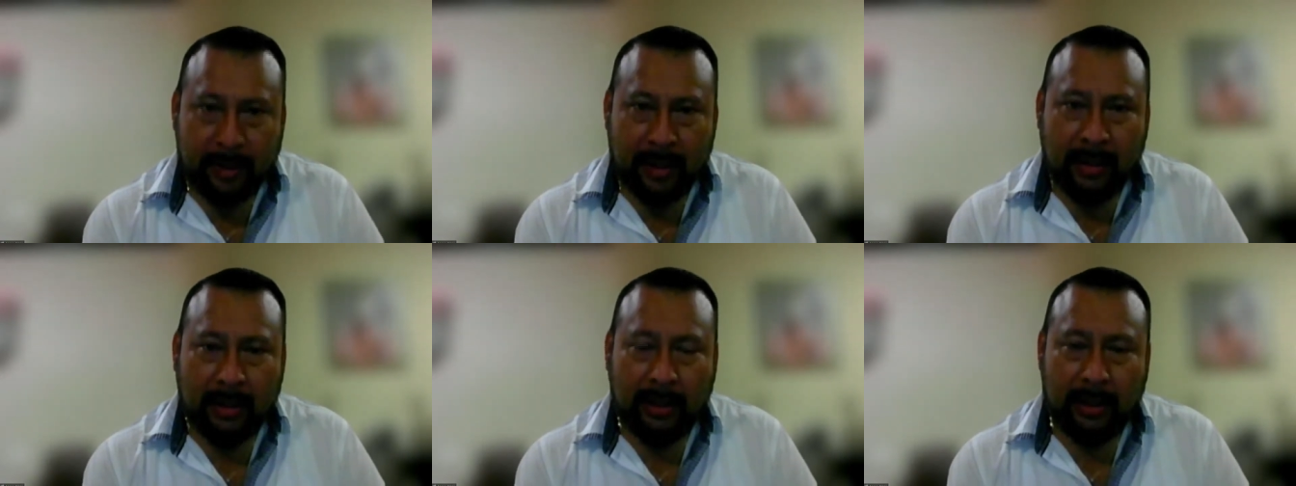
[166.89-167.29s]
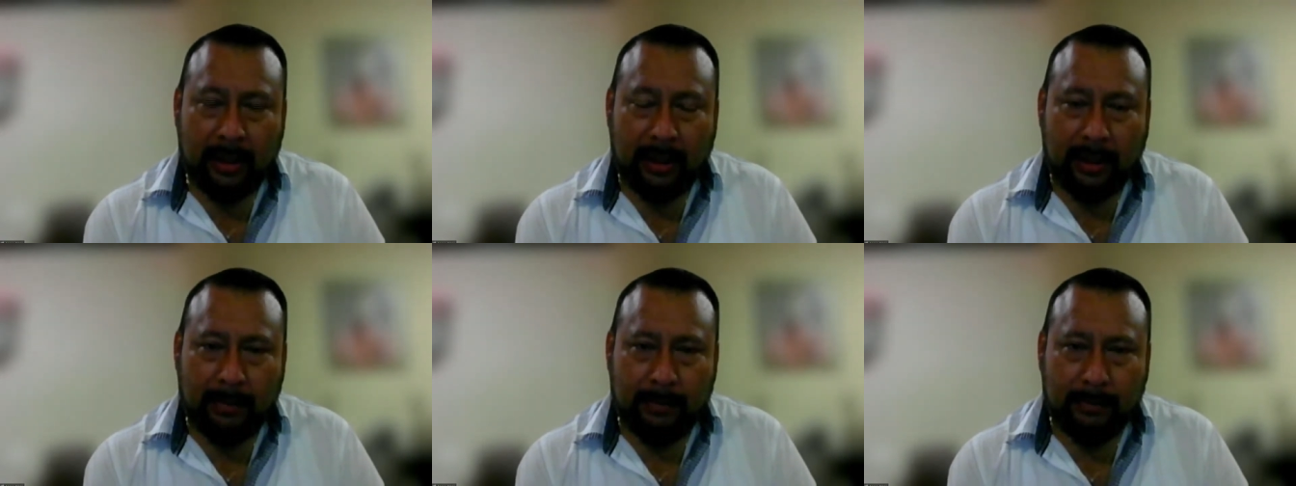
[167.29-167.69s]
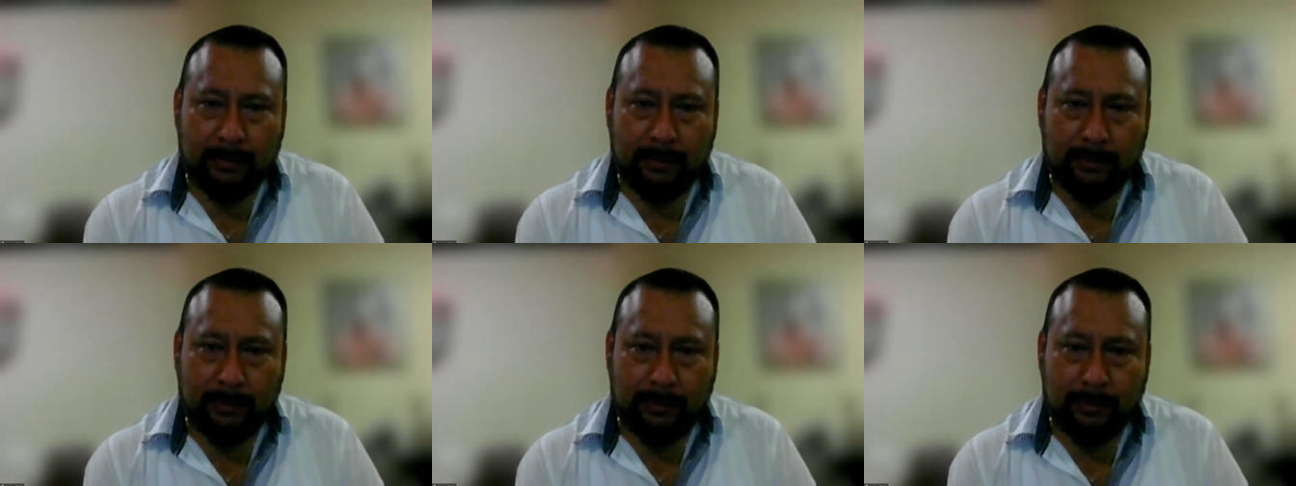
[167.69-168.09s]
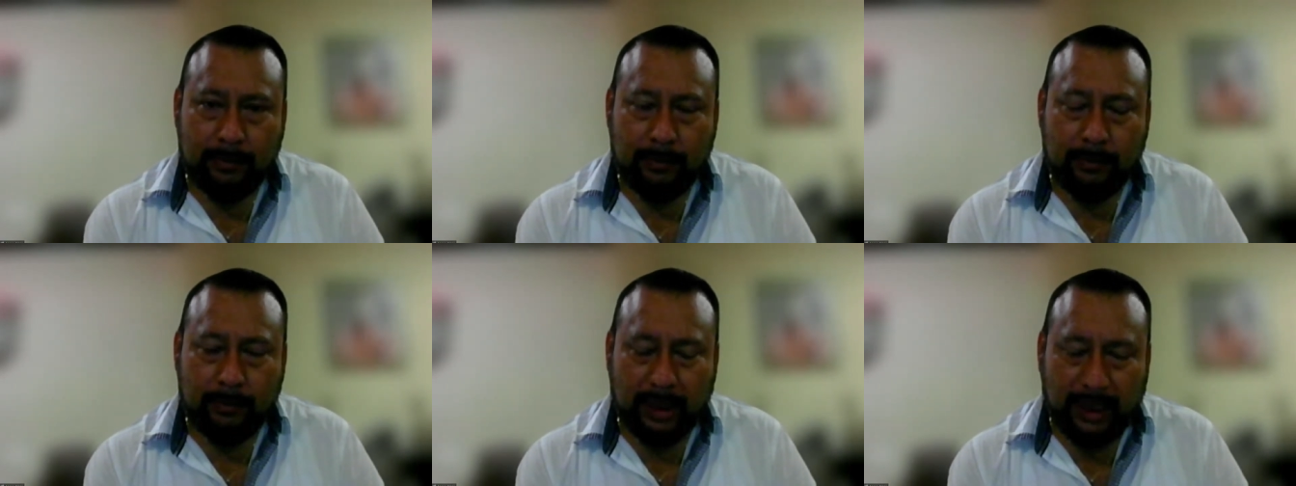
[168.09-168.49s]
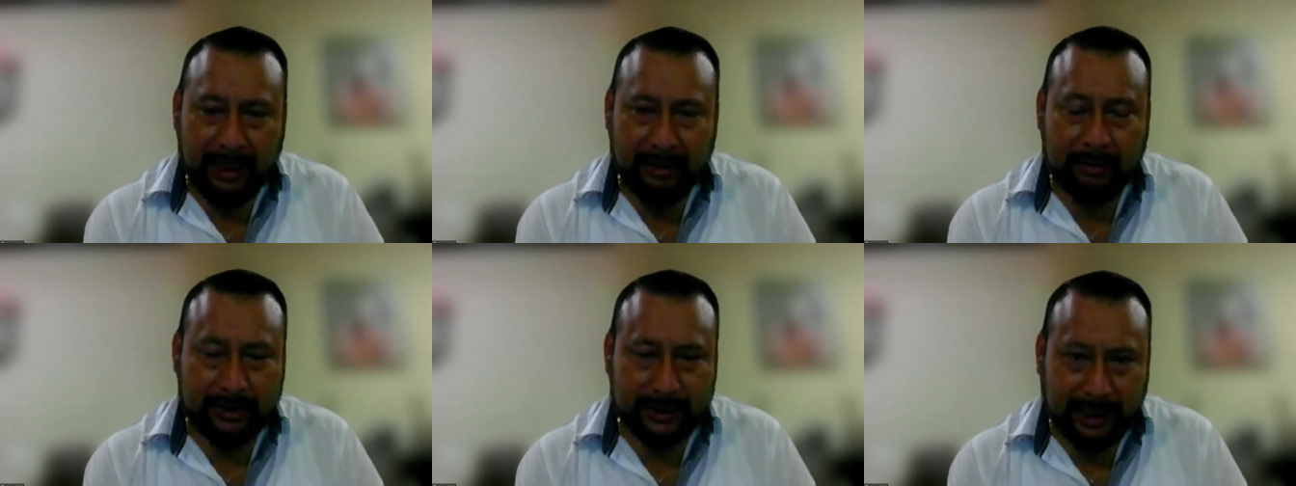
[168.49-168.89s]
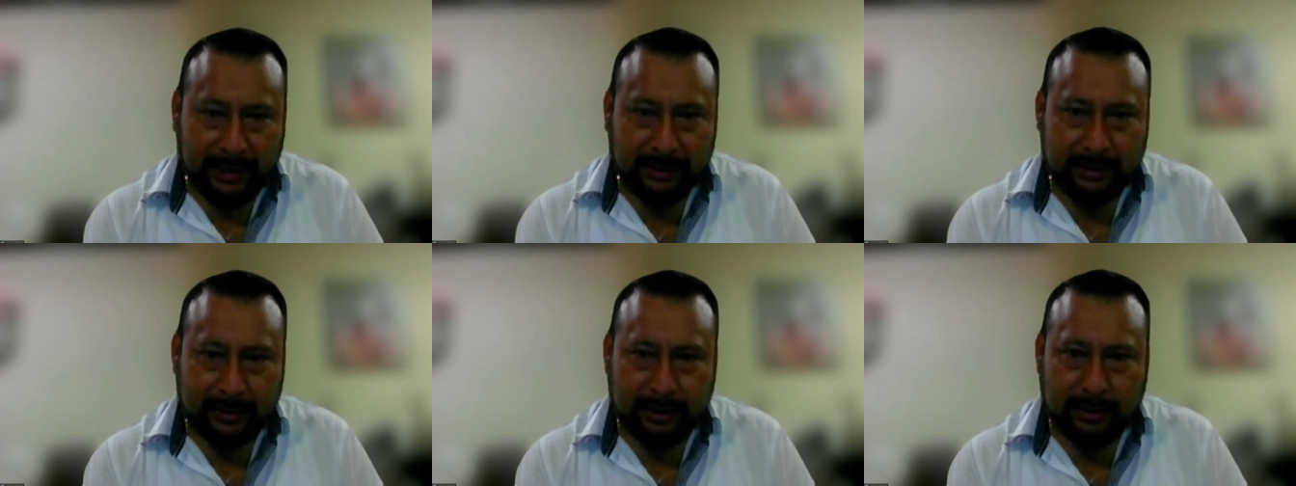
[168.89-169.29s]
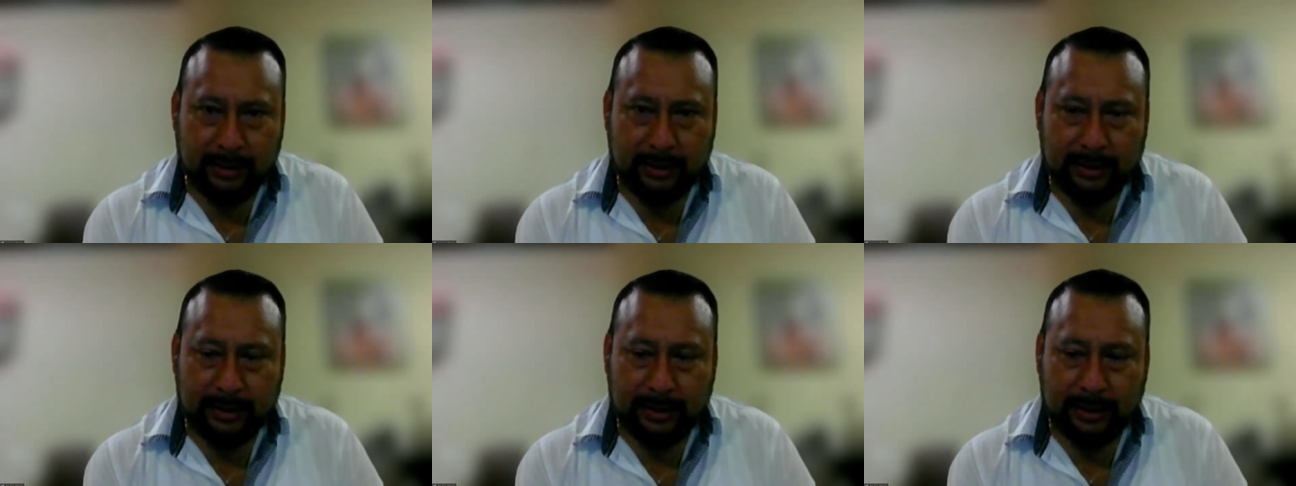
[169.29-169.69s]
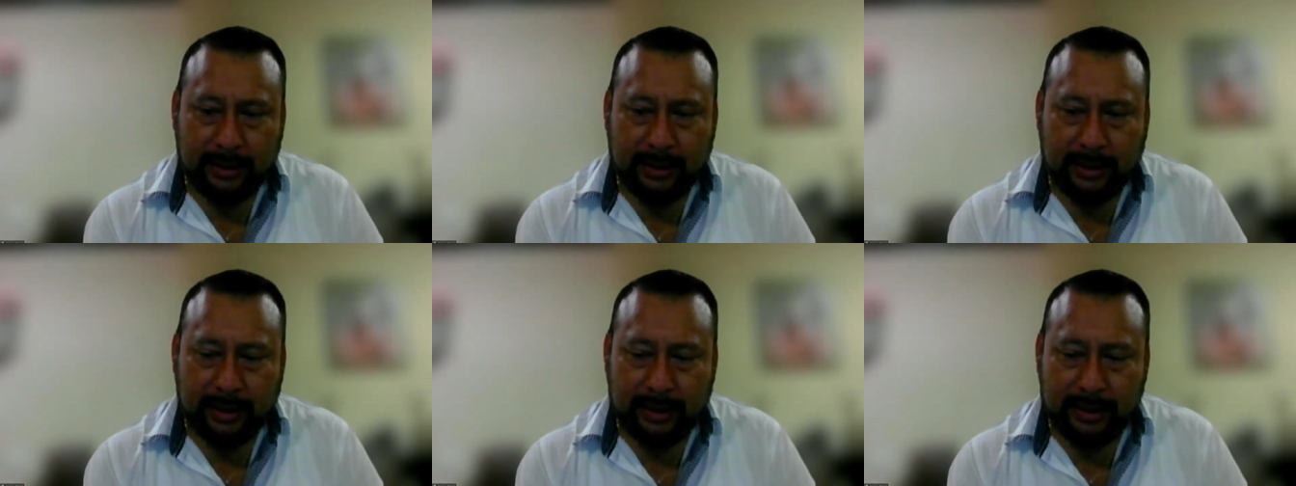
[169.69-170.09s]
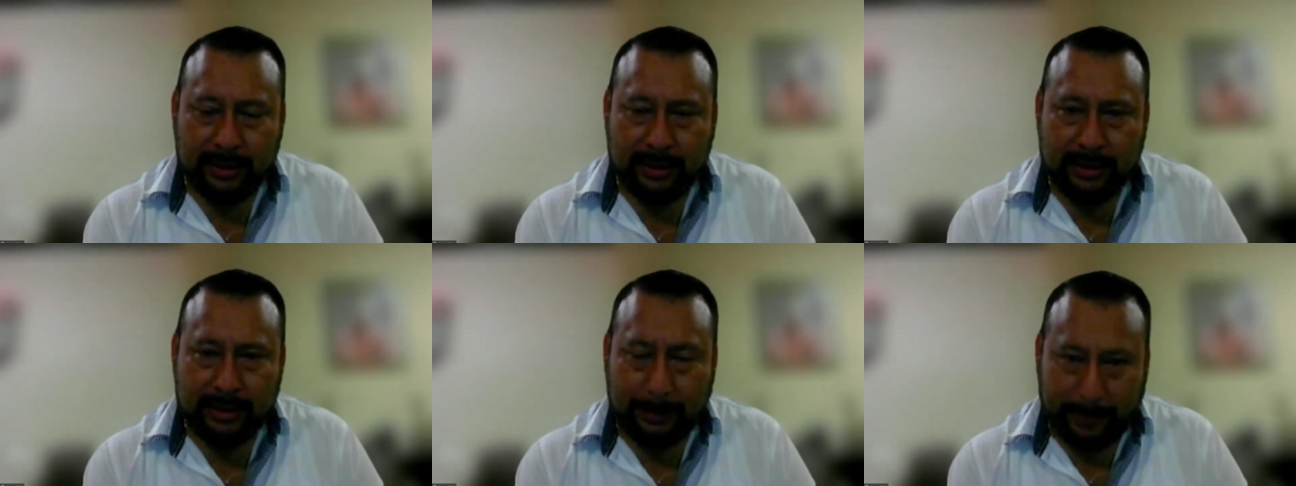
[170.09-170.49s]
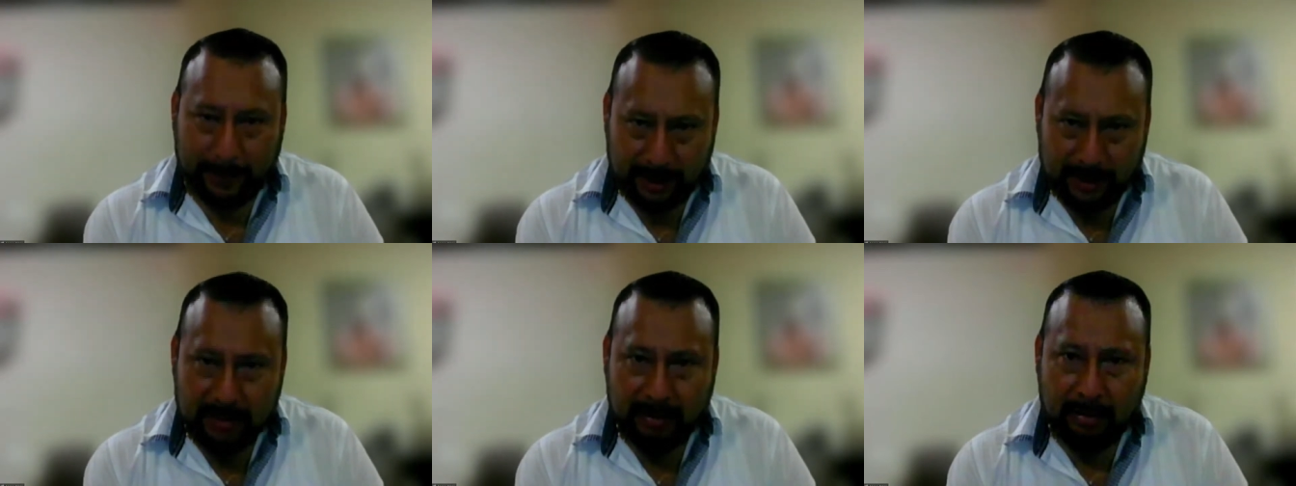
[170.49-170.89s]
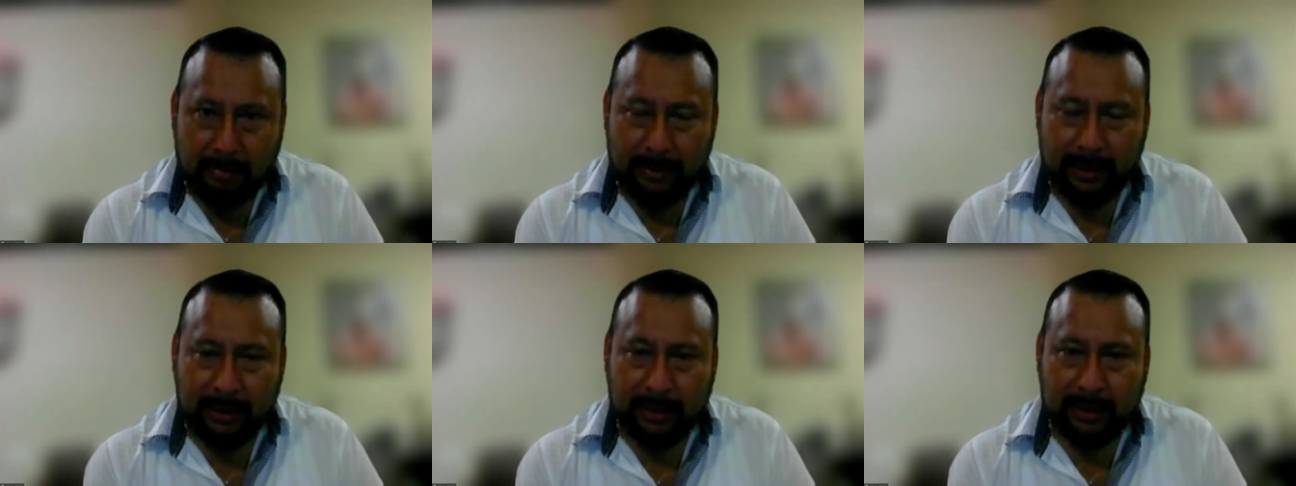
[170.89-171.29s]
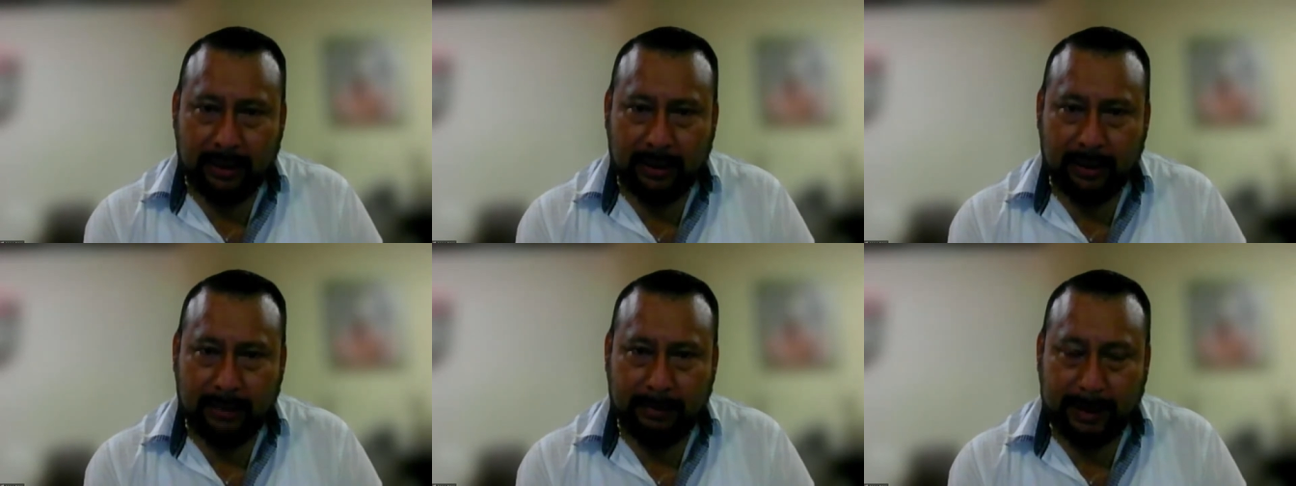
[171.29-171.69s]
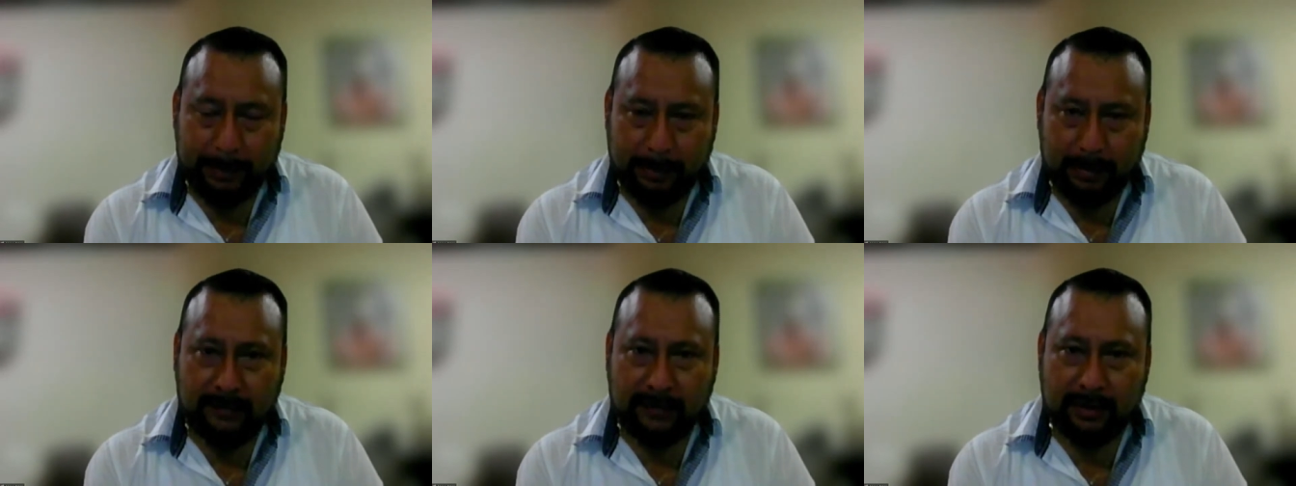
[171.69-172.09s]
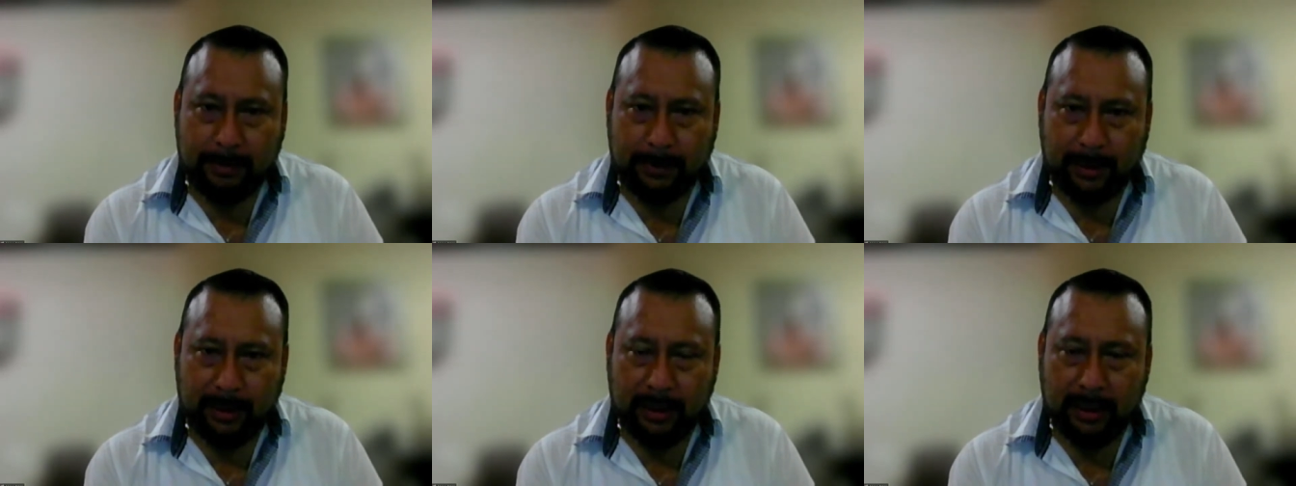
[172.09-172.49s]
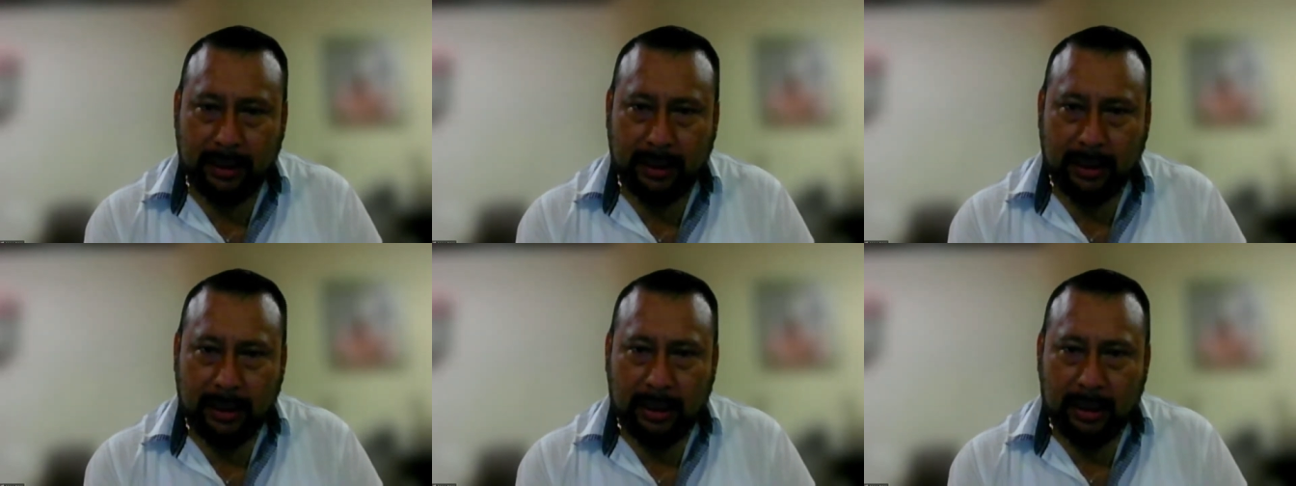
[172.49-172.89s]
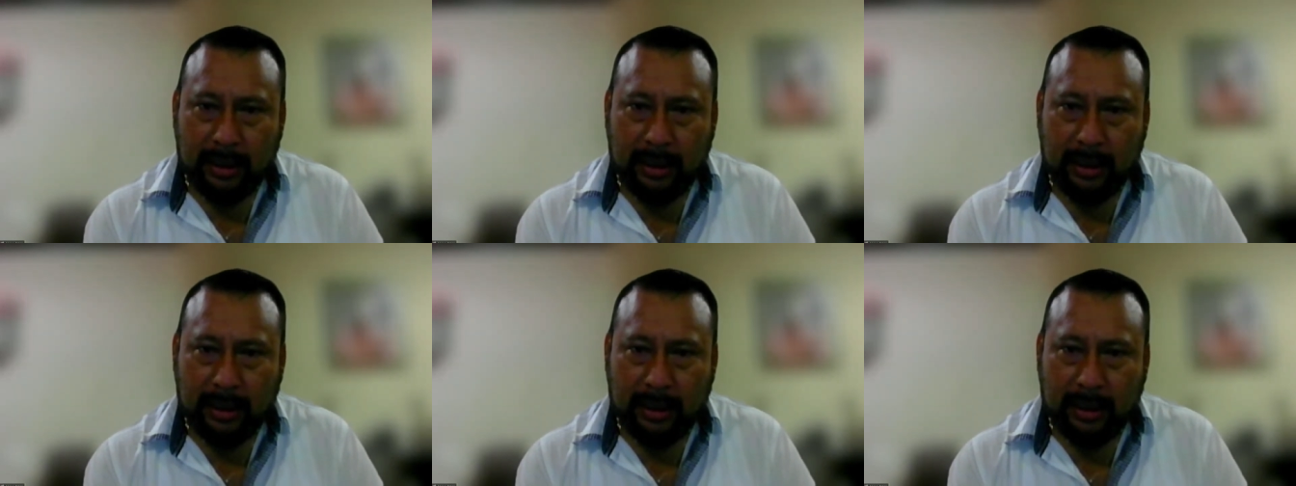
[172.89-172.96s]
Mm. Um, we like to thank the, the Japanese government, people of Japan,